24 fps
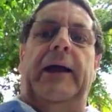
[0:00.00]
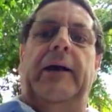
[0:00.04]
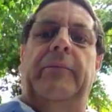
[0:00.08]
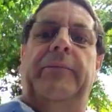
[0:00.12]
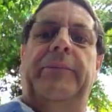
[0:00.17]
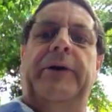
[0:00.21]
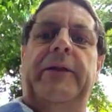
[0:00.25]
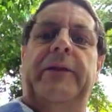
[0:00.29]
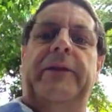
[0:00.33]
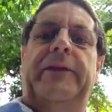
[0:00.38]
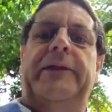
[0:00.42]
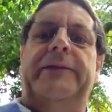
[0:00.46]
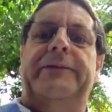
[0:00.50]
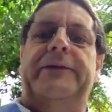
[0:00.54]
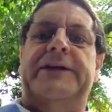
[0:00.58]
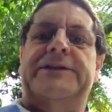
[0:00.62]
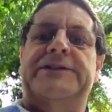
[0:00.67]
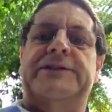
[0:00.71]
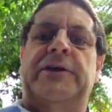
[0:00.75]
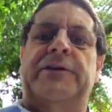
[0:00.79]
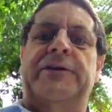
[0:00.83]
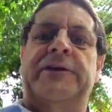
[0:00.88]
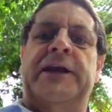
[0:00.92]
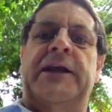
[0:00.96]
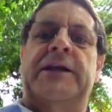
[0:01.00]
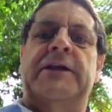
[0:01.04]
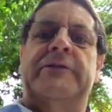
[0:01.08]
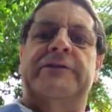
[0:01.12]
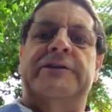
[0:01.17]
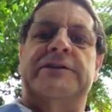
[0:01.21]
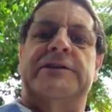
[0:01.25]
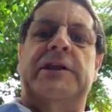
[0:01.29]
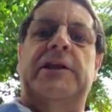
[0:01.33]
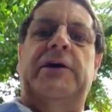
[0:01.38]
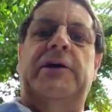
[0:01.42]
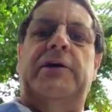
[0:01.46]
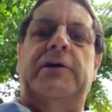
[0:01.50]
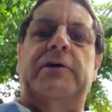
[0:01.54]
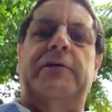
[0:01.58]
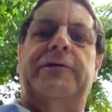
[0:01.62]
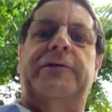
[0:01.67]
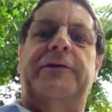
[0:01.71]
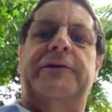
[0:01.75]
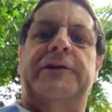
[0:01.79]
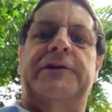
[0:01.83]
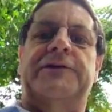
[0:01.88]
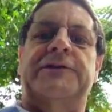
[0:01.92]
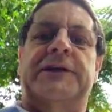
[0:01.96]
But that's not the end of its life.
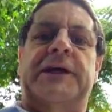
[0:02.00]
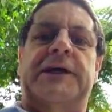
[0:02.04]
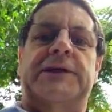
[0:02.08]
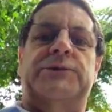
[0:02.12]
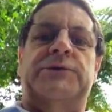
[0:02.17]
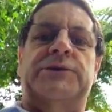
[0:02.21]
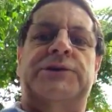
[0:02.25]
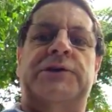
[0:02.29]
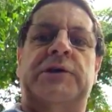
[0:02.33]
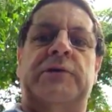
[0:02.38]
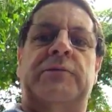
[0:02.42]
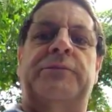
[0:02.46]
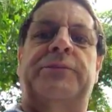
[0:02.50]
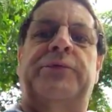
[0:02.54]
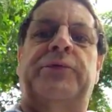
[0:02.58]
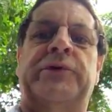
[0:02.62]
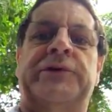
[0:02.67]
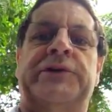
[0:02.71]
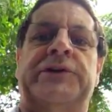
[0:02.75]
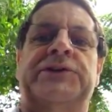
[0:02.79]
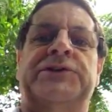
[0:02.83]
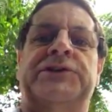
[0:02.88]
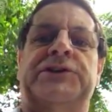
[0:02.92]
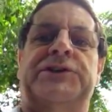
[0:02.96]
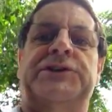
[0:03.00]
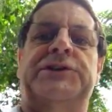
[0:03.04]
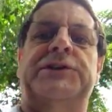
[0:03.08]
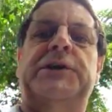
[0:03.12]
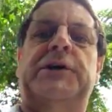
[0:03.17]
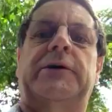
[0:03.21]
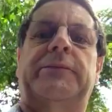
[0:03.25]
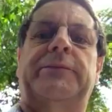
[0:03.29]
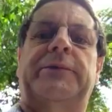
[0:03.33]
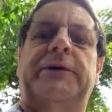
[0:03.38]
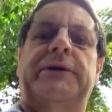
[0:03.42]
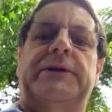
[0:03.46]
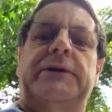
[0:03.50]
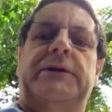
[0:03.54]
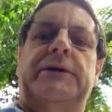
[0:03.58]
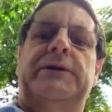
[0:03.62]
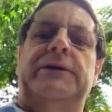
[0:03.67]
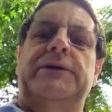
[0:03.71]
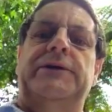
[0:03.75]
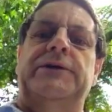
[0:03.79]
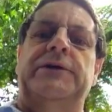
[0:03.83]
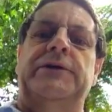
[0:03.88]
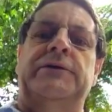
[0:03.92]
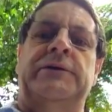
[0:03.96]
It doesn't get to a certain point and just stop.
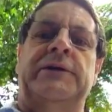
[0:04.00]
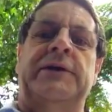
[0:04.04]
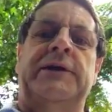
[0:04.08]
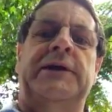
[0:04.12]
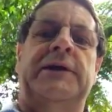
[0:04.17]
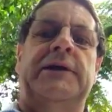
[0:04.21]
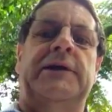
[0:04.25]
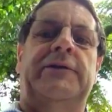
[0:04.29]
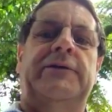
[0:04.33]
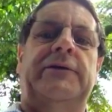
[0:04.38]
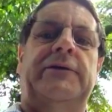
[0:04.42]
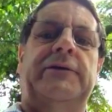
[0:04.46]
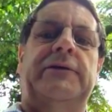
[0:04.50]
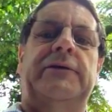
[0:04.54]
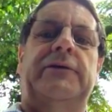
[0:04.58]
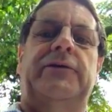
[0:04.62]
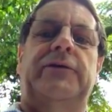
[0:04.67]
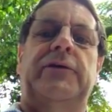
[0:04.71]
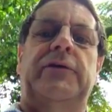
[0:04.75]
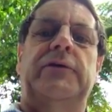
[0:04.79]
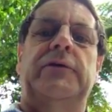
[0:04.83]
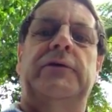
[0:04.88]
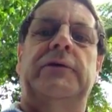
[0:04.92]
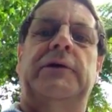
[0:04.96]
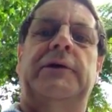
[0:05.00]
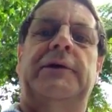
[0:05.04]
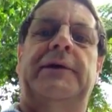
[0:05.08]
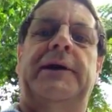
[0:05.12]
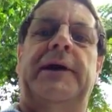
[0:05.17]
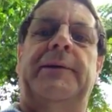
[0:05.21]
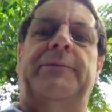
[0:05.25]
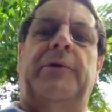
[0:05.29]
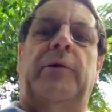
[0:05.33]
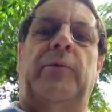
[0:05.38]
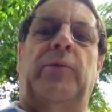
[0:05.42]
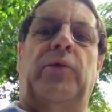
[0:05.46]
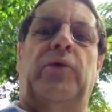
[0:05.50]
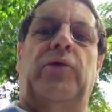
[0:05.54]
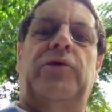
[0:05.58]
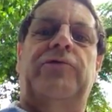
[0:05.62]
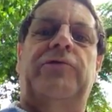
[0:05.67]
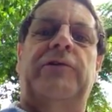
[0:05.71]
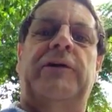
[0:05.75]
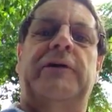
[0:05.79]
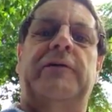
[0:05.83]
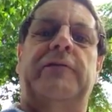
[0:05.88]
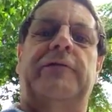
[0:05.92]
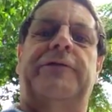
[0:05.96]
You need to keep on
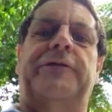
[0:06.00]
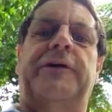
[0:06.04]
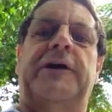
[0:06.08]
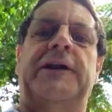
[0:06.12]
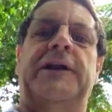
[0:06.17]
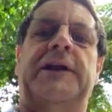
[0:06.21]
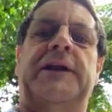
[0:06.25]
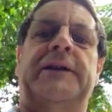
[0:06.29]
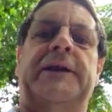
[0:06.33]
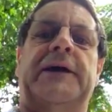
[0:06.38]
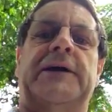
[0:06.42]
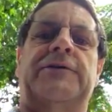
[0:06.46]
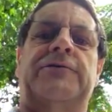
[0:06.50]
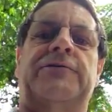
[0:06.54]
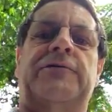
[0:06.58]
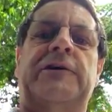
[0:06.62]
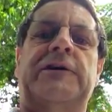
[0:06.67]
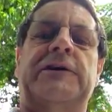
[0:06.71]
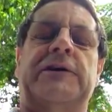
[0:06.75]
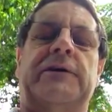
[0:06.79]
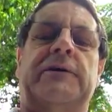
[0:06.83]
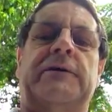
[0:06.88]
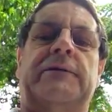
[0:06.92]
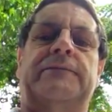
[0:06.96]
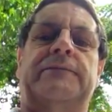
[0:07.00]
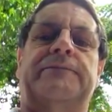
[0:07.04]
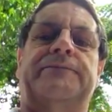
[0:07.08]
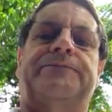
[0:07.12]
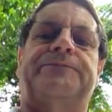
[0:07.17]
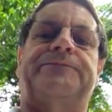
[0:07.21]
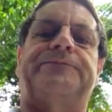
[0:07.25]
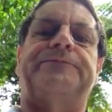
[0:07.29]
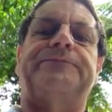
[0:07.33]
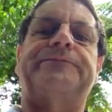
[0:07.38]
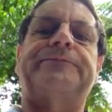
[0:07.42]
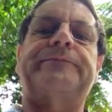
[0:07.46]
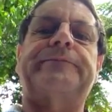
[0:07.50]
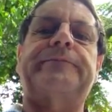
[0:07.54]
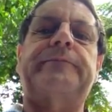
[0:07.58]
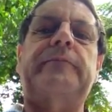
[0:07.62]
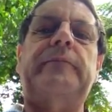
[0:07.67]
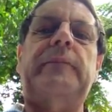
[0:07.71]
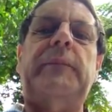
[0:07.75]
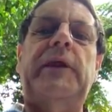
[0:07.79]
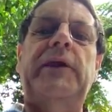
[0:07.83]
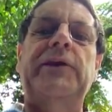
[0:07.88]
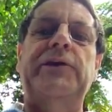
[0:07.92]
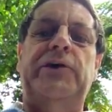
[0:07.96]
watering and feeding that tree and
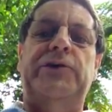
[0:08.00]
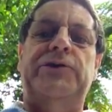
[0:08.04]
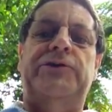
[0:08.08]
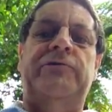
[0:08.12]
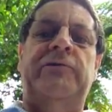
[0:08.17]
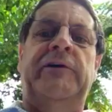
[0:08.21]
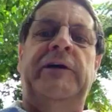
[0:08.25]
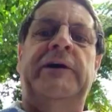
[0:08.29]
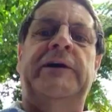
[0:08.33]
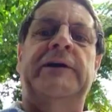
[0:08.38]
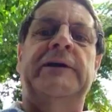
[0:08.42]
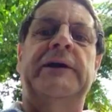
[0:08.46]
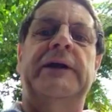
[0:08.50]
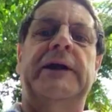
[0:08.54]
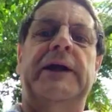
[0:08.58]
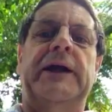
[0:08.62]
nurturing it,